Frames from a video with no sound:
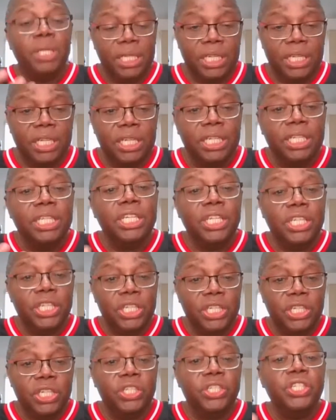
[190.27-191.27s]
it
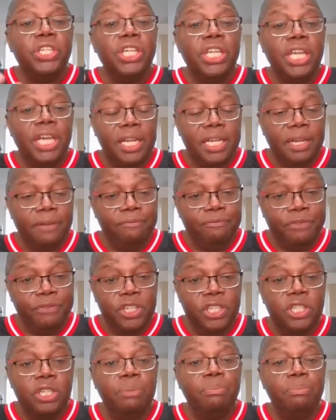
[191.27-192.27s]
is an
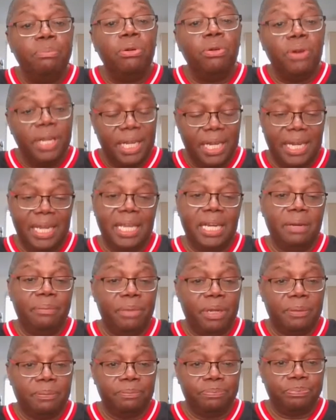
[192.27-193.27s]
invisible enemy.